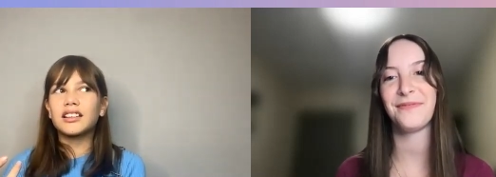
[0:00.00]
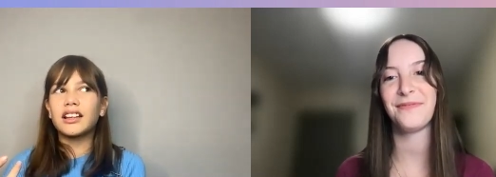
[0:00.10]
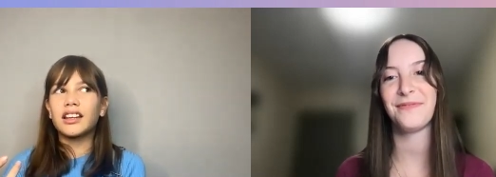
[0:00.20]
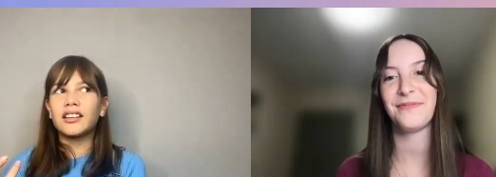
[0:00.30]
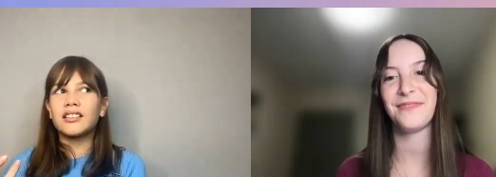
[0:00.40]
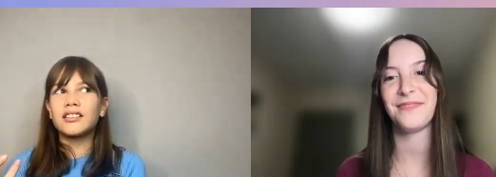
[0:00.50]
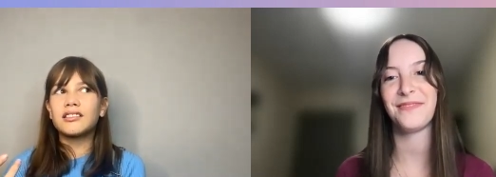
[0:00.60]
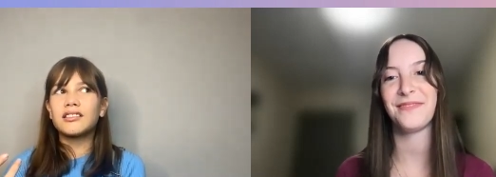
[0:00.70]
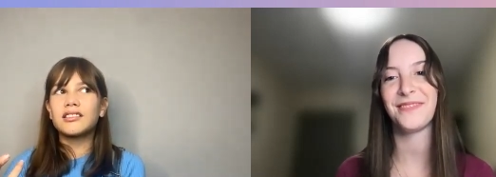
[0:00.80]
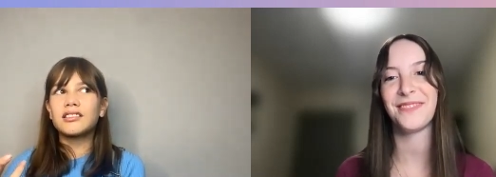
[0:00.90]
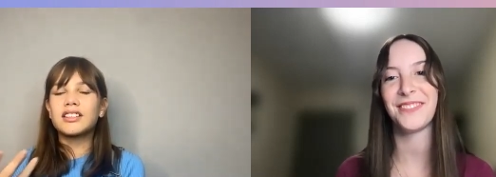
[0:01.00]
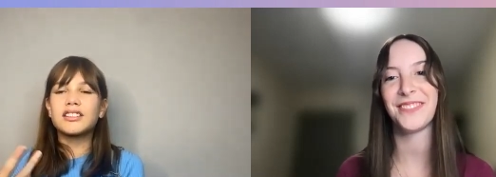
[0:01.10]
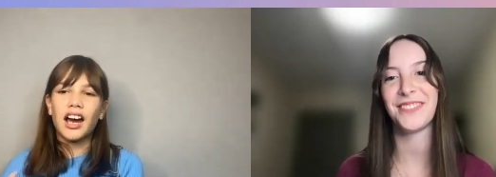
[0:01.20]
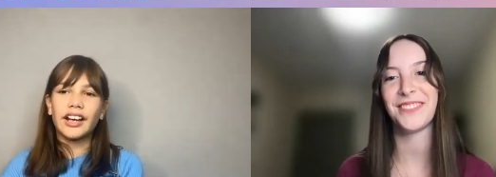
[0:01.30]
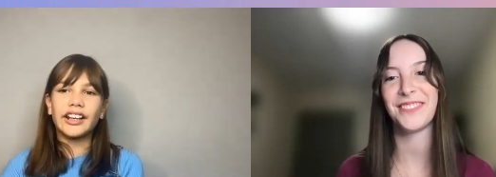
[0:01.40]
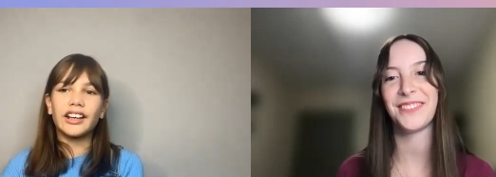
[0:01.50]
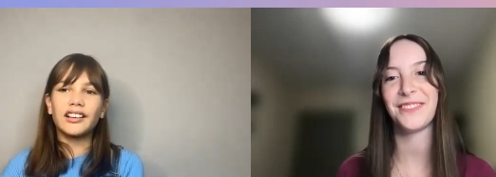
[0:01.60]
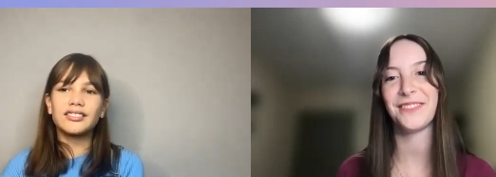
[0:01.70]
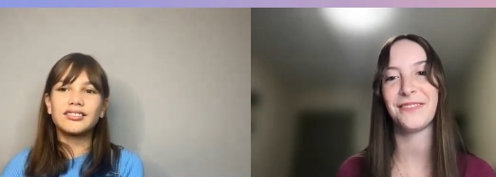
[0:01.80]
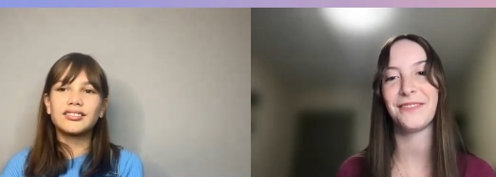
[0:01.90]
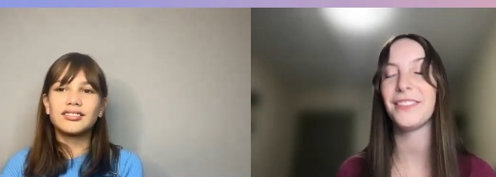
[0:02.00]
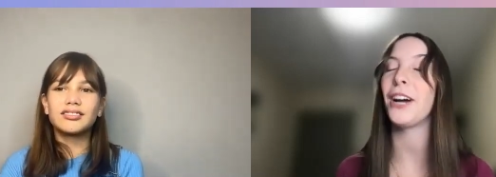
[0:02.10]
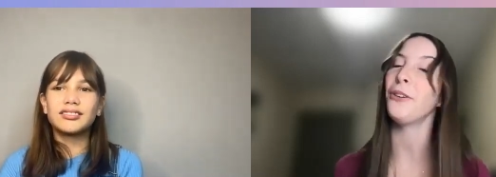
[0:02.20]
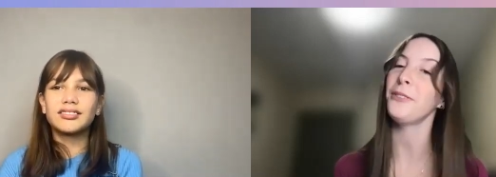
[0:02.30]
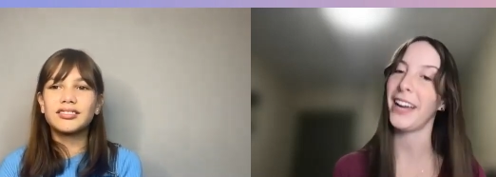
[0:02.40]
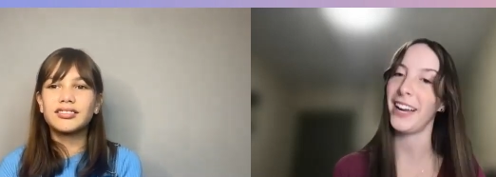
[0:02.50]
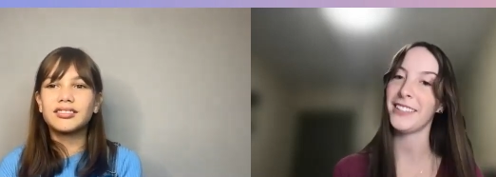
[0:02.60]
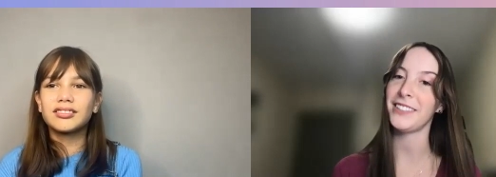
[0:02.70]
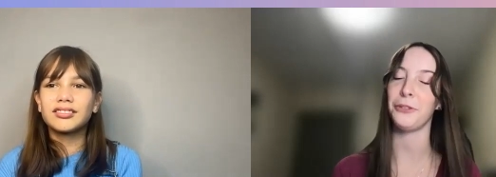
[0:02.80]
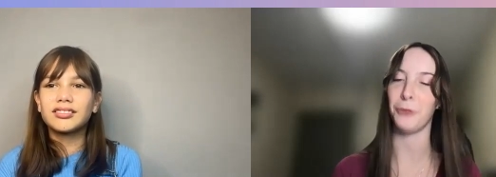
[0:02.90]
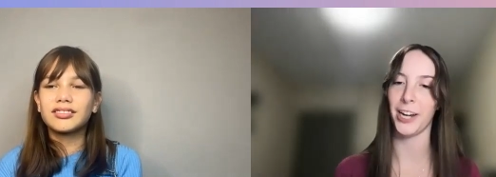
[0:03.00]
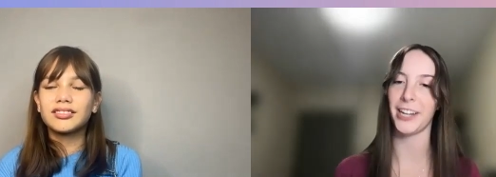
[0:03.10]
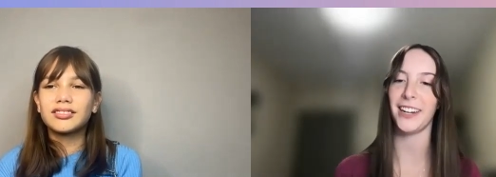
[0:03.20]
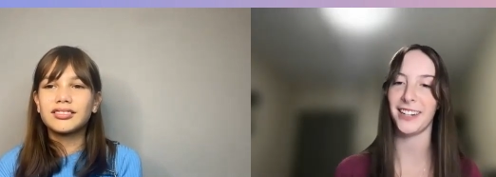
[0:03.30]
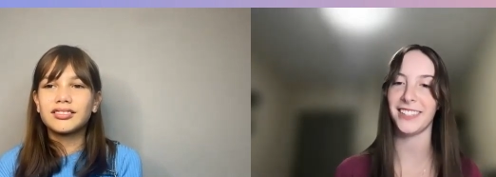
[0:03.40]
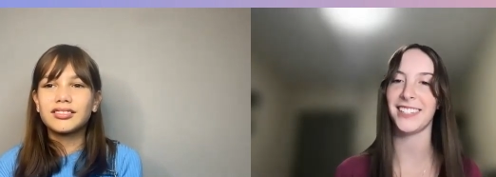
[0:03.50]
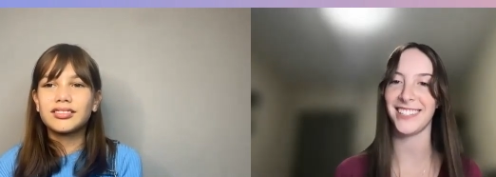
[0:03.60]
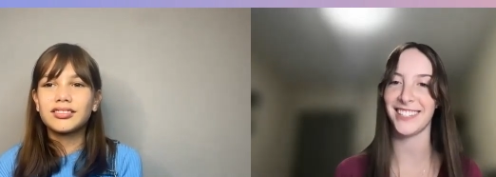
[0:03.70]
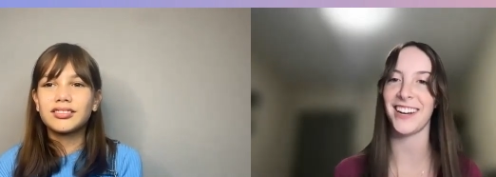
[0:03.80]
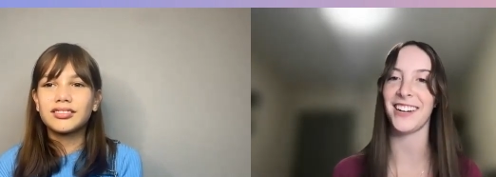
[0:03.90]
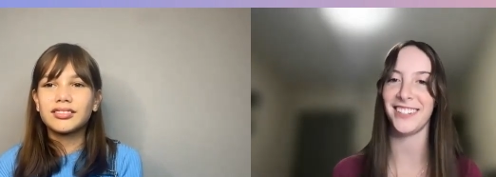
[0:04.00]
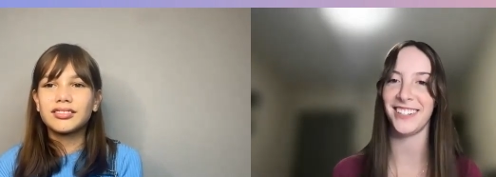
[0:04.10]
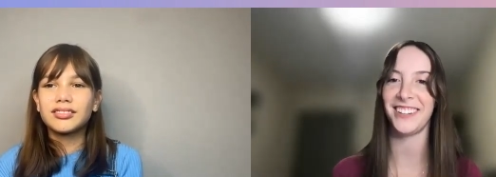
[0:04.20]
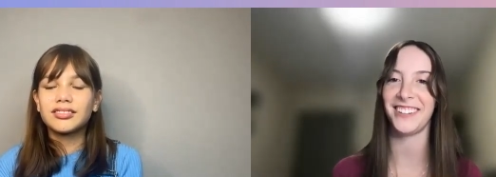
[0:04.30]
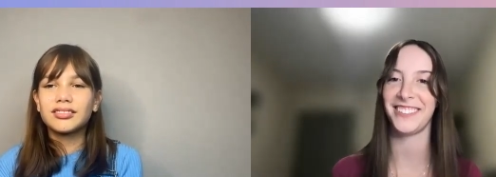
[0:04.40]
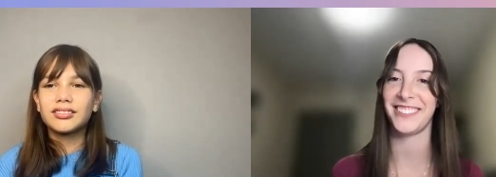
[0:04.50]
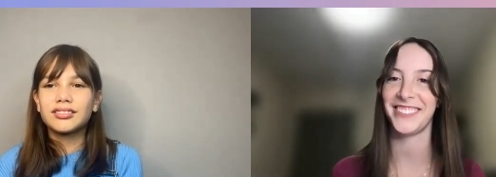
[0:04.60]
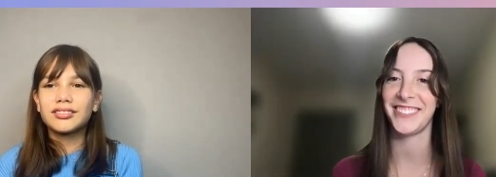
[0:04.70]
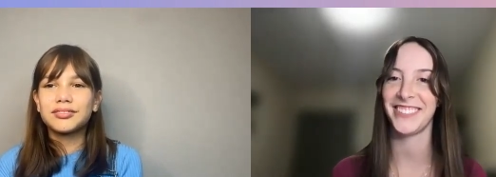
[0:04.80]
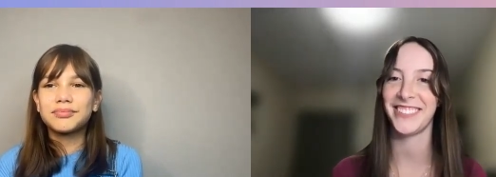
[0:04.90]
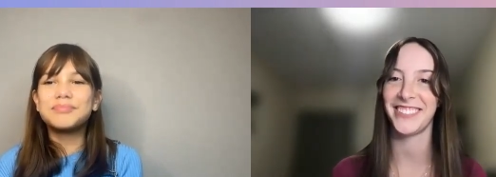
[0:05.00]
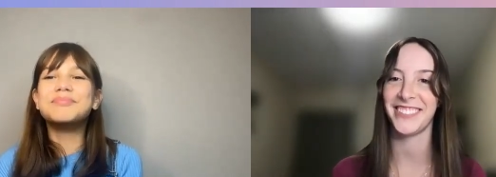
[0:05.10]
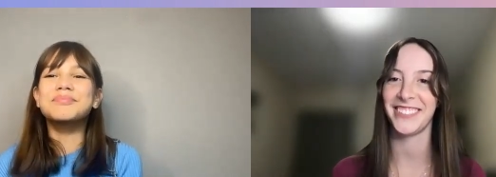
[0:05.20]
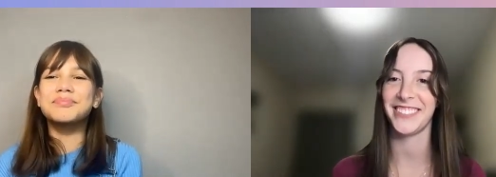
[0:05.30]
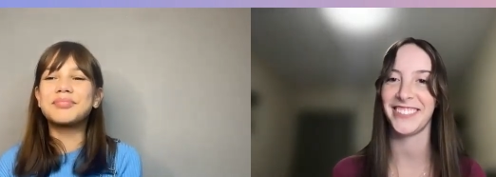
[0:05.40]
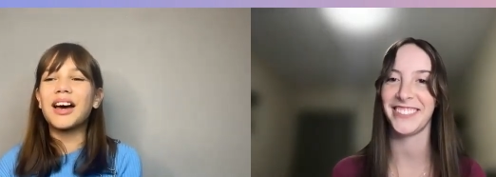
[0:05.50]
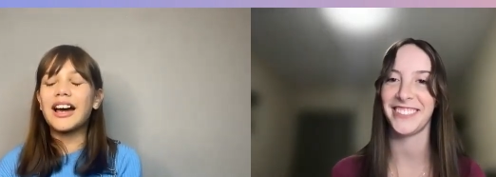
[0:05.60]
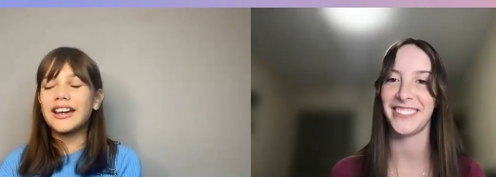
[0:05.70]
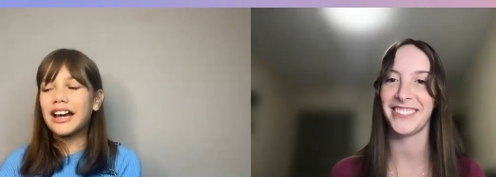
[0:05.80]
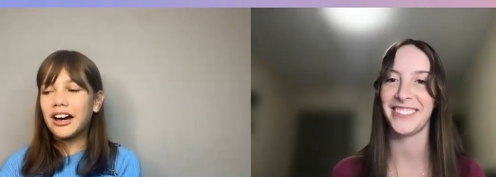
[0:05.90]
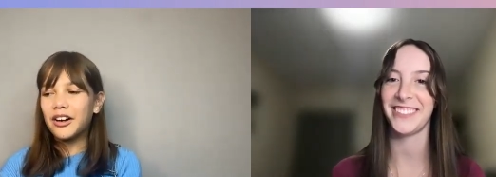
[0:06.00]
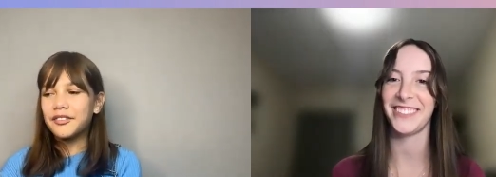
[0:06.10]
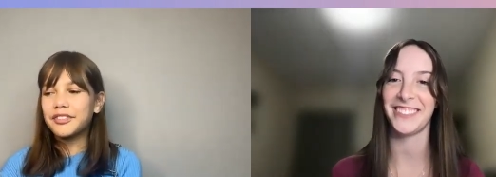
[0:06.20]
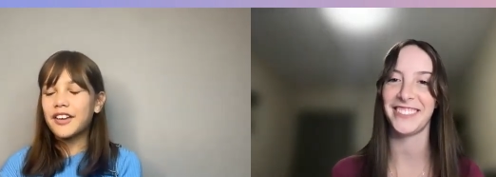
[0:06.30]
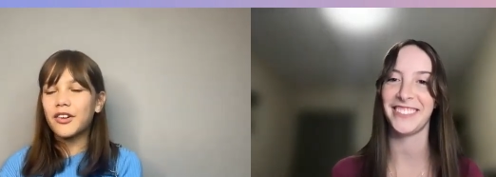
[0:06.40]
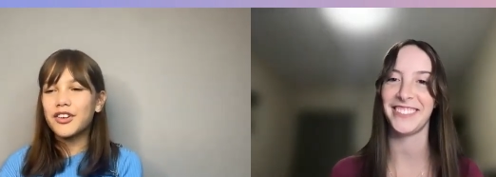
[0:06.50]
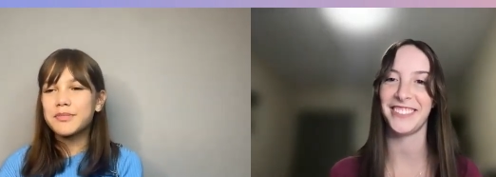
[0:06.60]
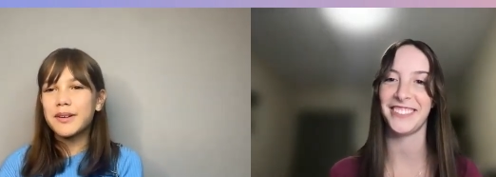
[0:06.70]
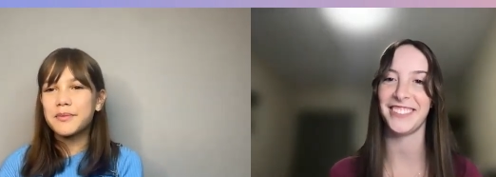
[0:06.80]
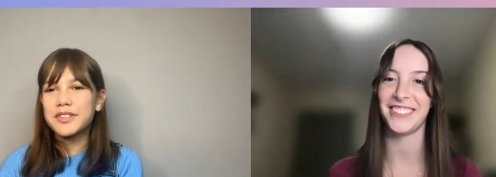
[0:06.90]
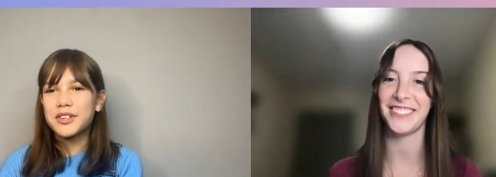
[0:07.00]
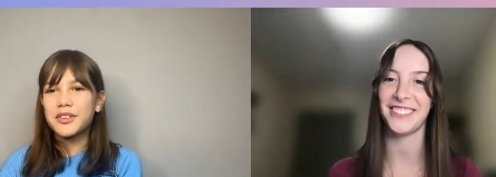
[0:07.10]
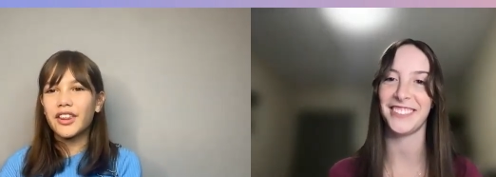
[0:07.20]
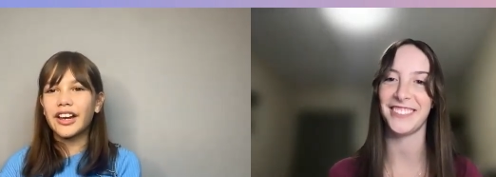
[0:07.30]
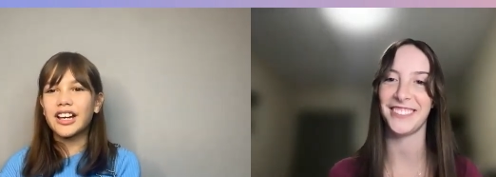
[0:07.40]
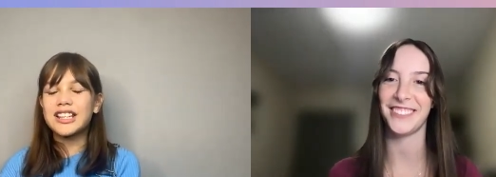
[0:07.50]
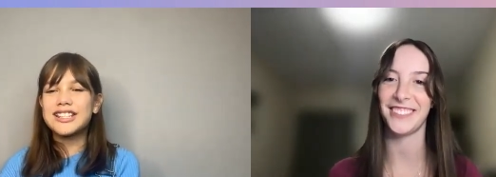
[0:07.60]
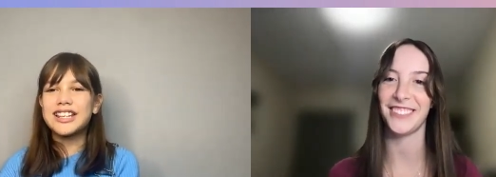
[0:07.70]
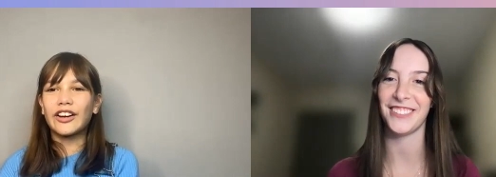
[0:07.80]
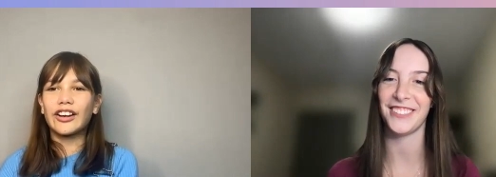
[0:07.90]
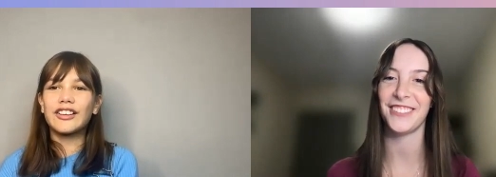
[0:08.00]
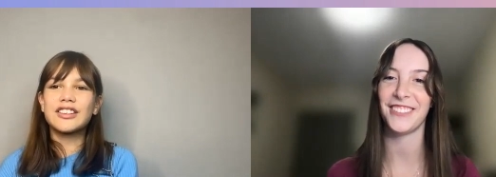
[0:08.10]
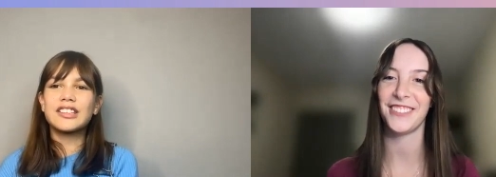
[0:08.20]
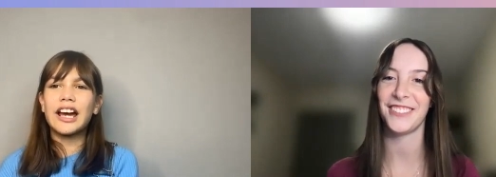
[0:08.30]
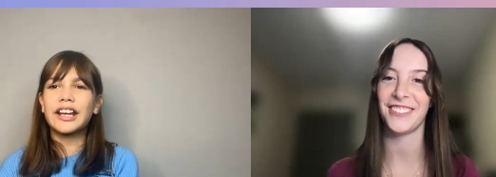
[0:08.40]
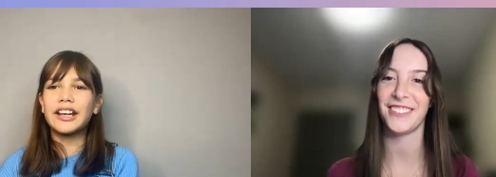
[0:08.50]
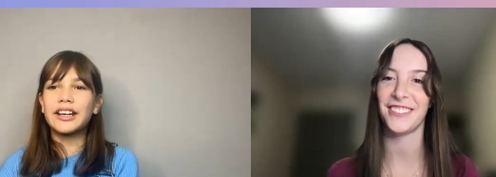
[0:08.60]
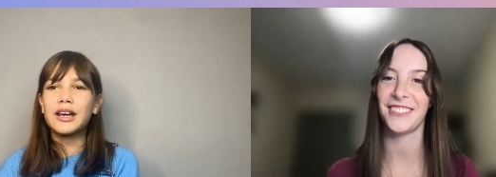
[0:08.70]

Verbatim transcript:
Speaker 1: and designing. Okay. Do you want to get into design?
Speaker 2: Mm-hmm. I um I've always been obsessed with like interior designing.